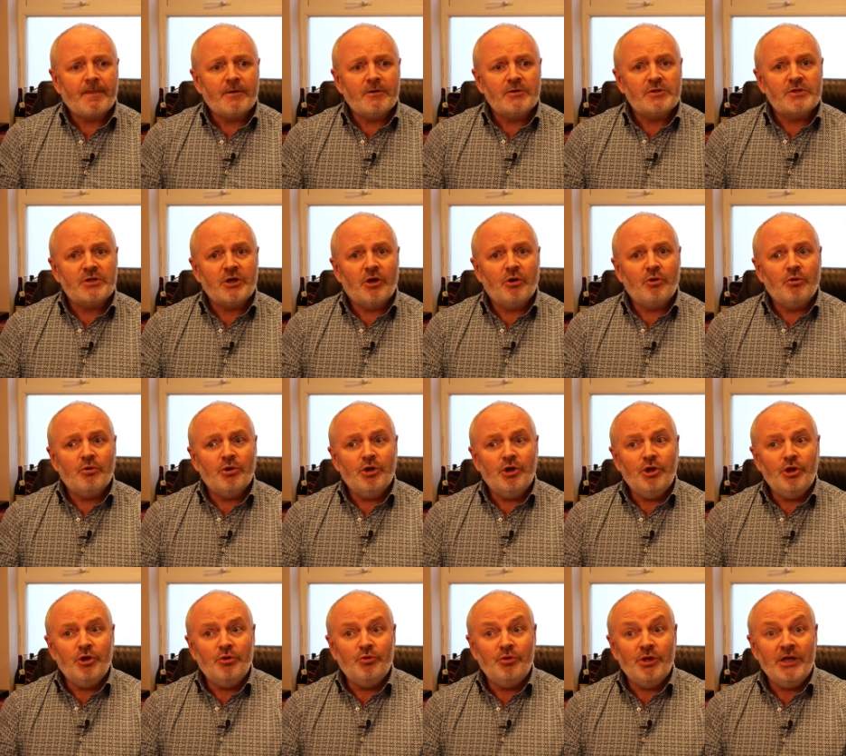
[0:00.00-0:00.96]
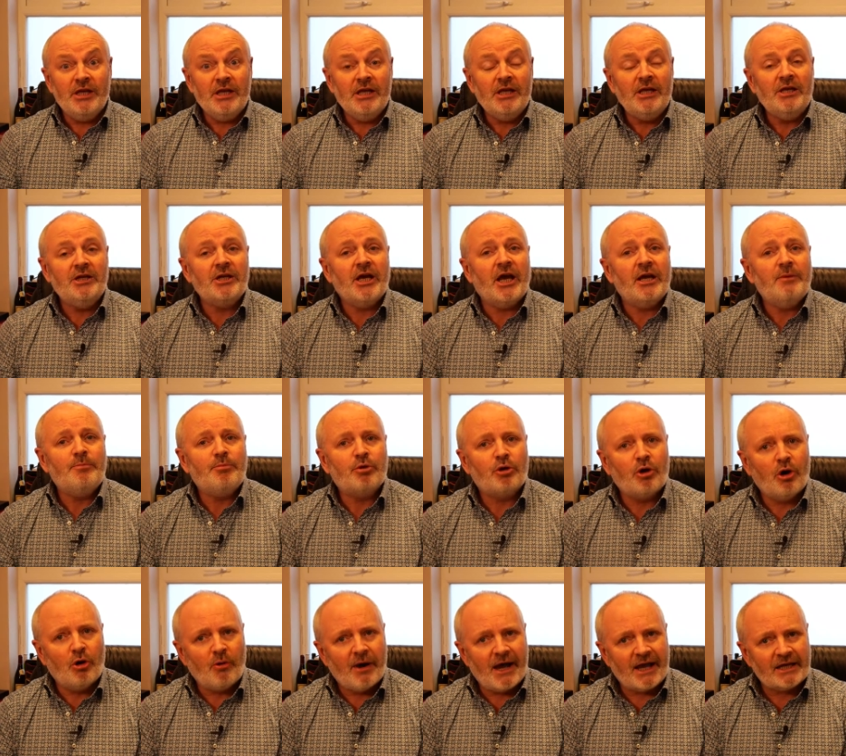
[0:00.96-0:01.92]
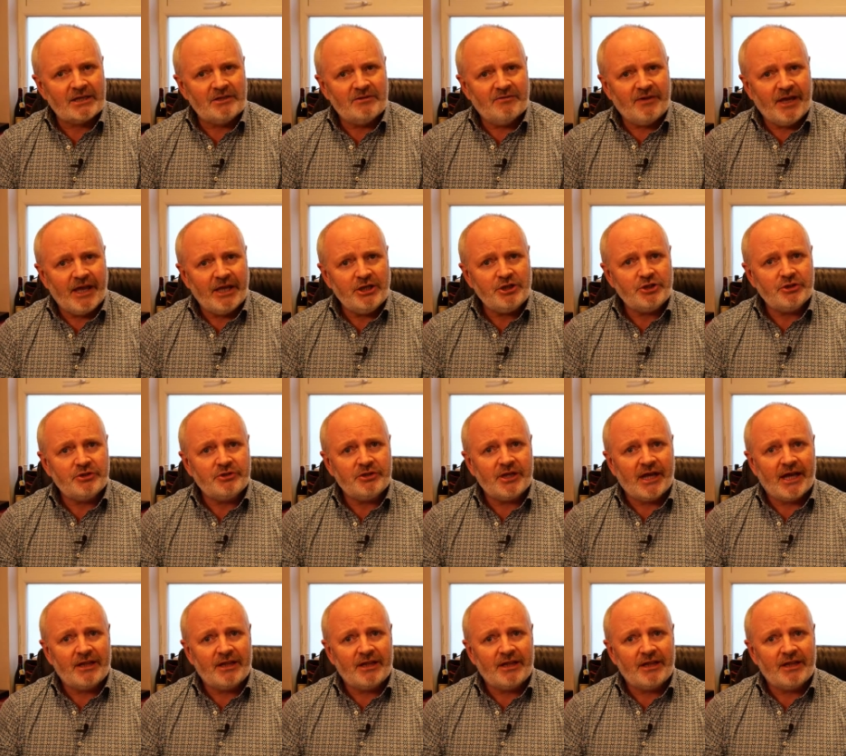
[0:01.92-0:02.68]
So you need a proactive agent,